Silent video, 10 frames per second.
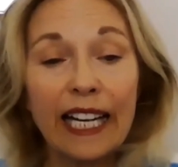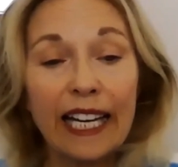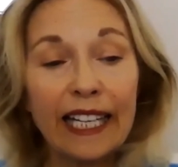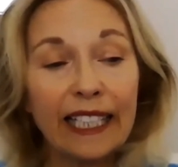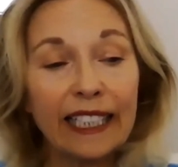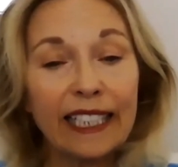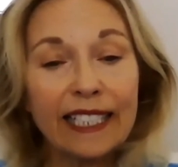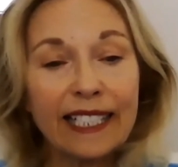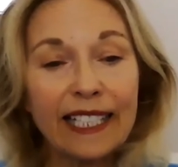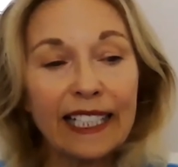and he
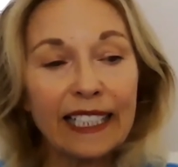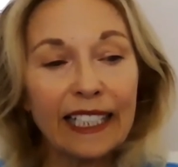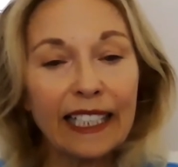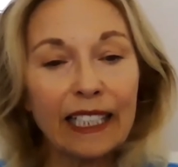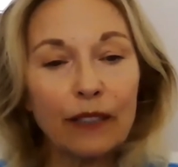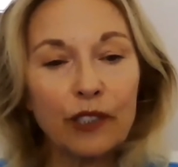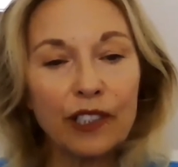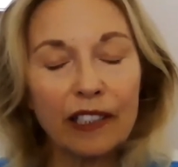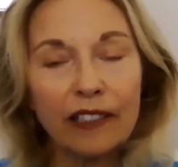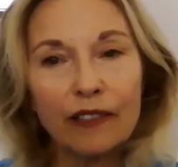said he was
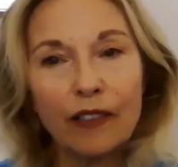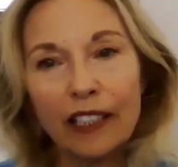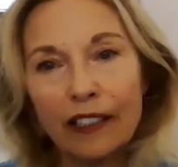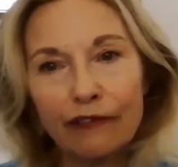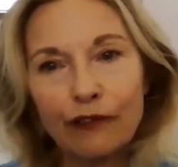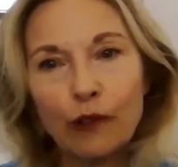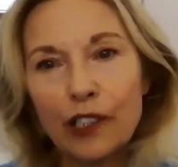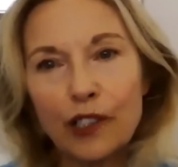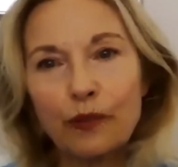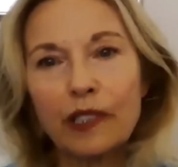in the in the
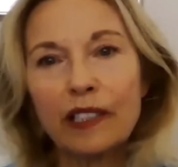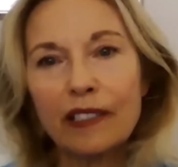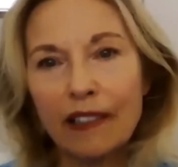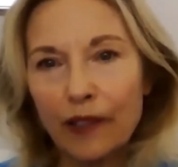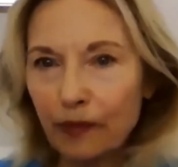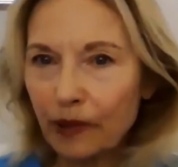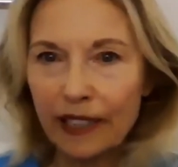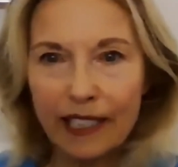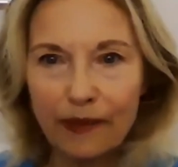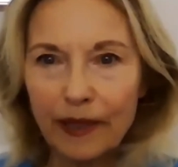force with his other
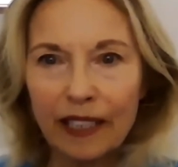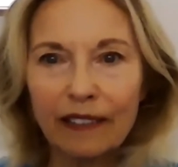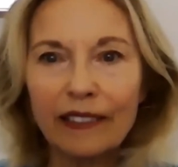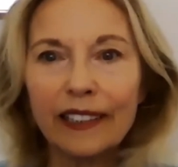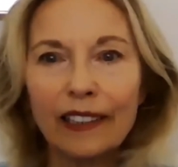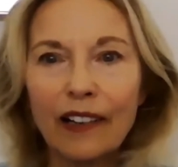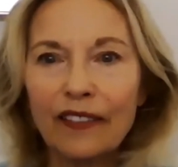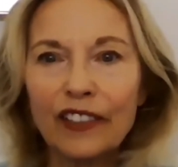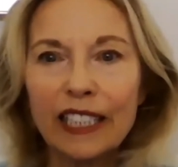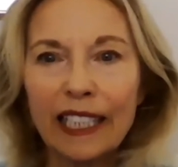policemen you know
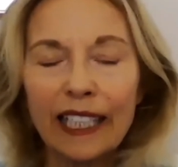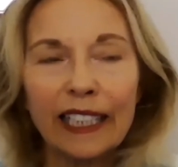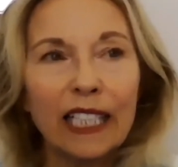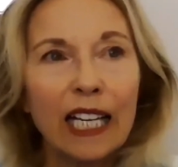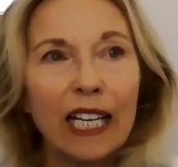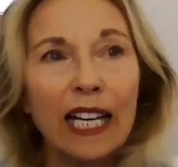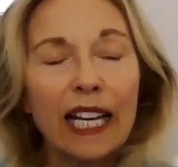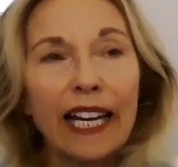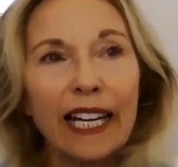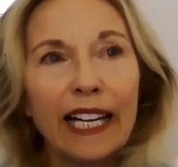every day
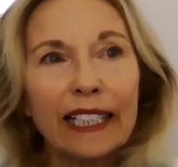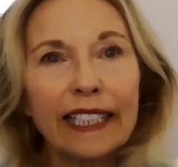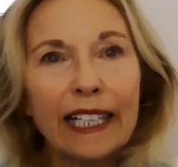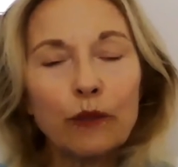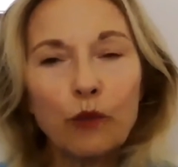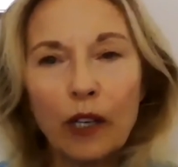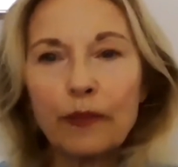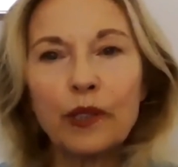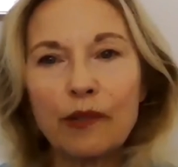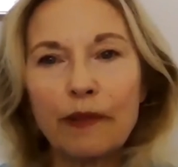and he had one
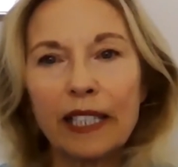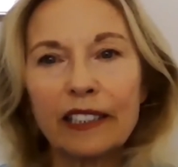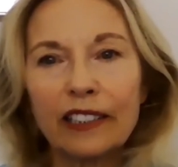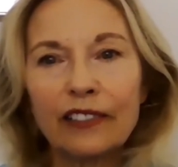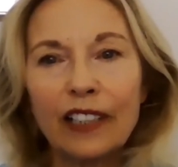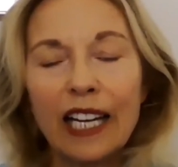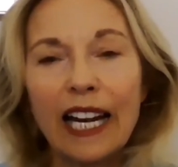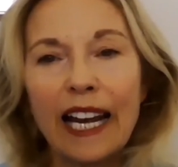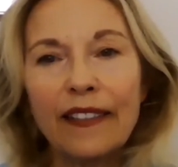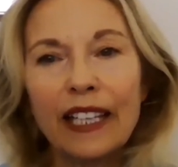perspective
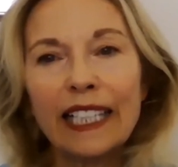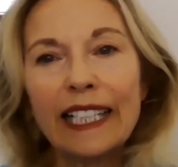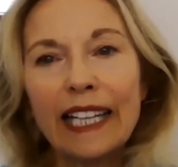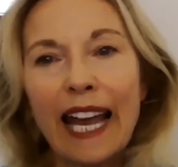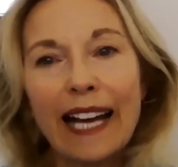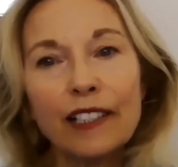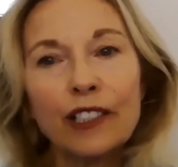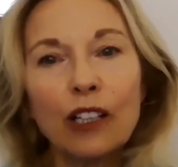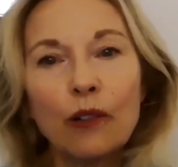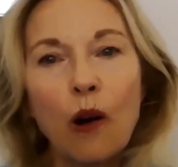and then he had to
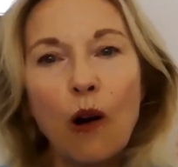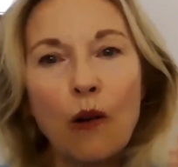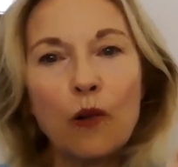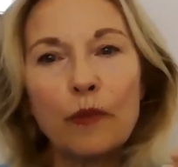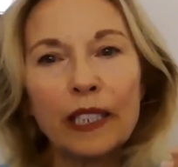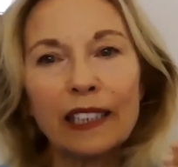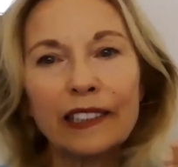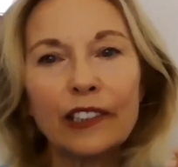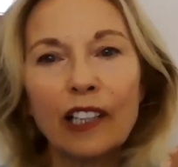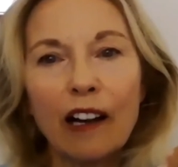go home in
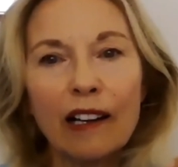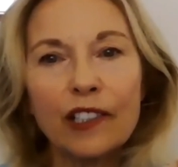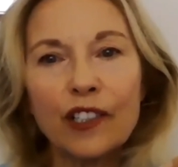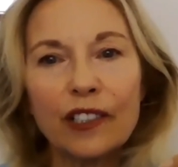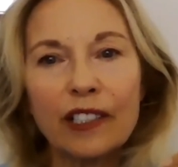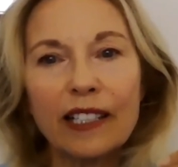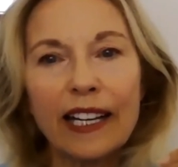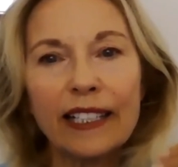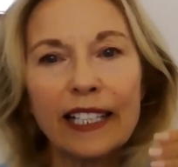clear conscience and